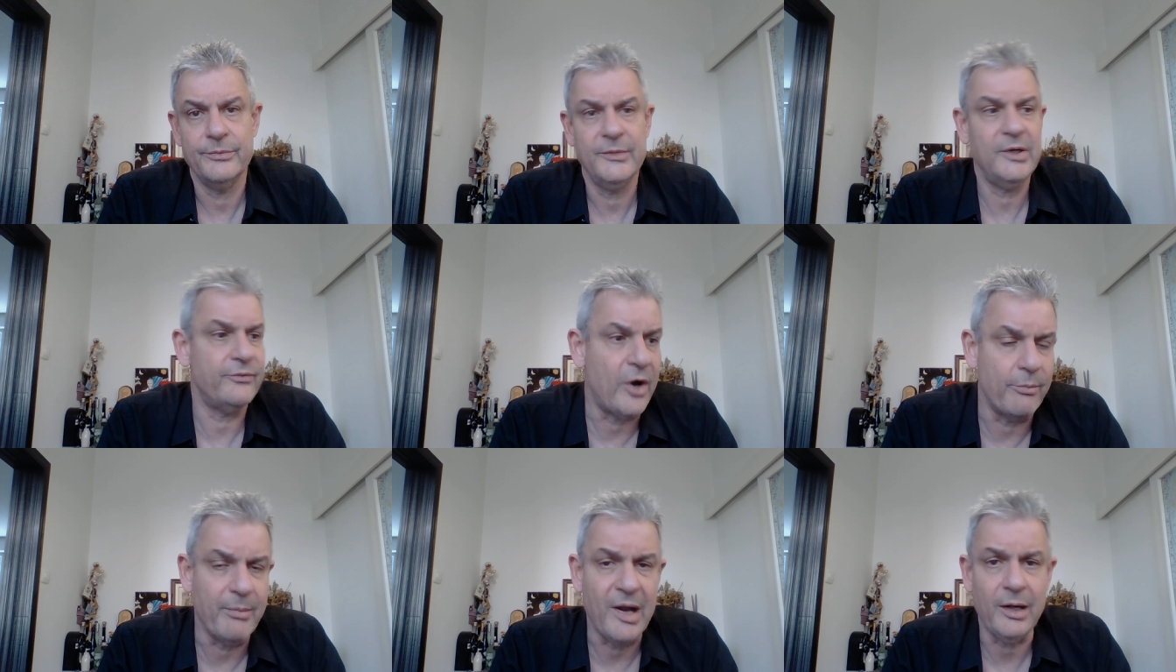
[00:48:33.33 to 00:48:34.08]

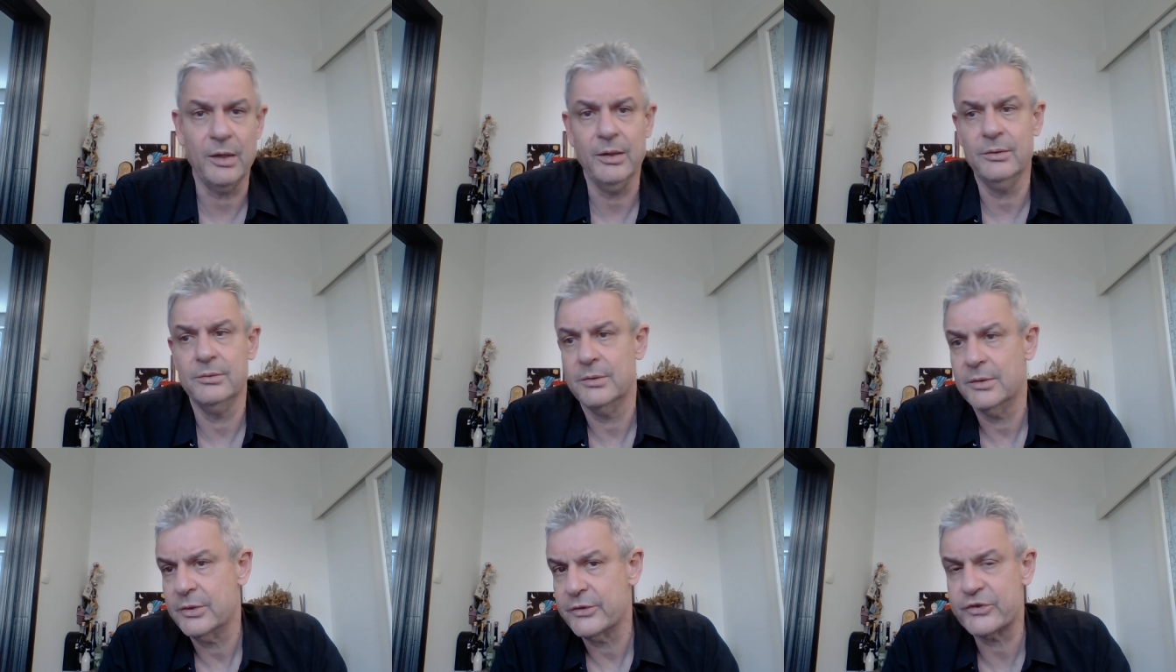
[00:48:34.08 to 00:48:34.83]
environmental,
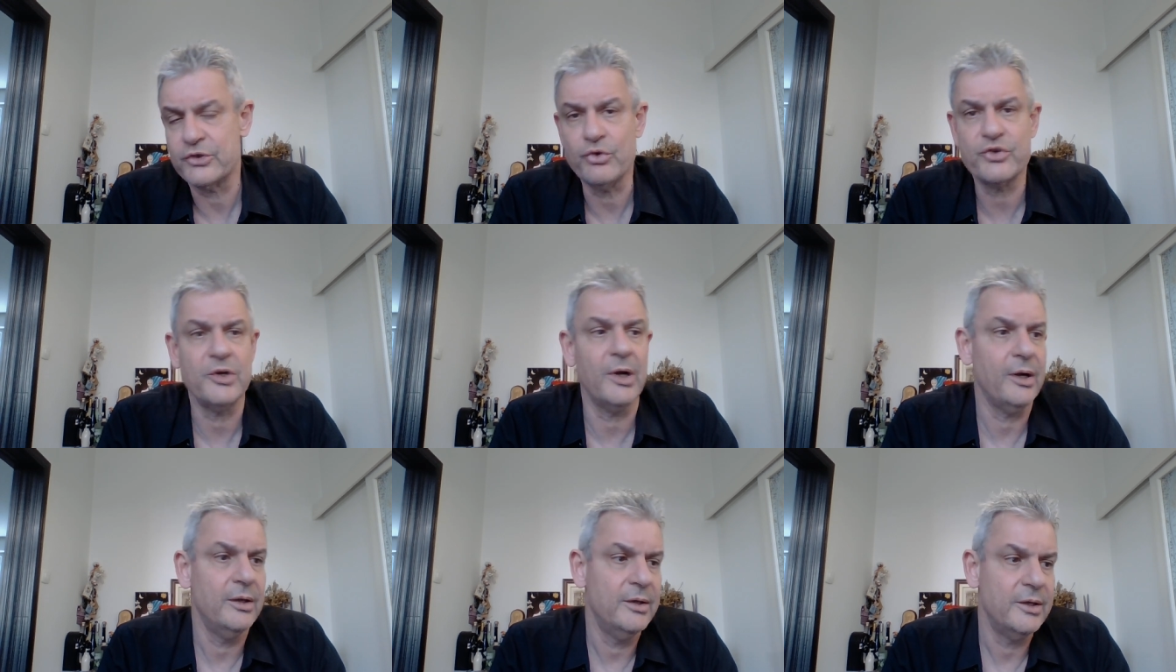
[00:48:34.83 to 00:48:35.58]

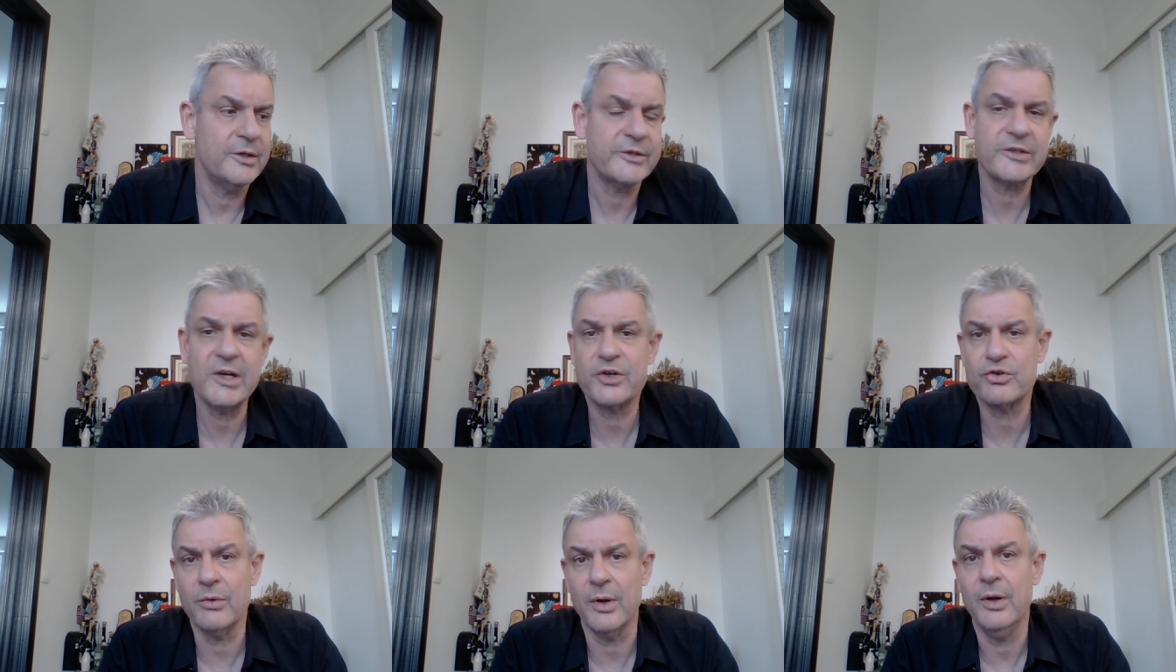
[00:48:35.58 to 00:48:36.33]
social,
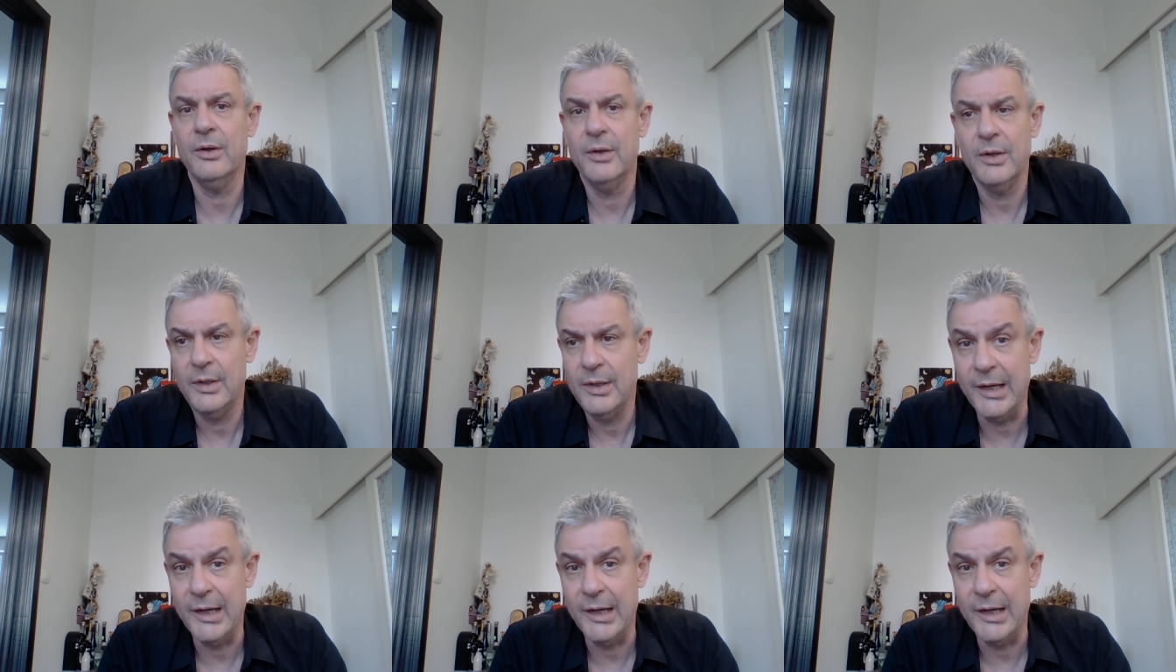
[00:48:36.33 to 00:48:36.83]
sexual,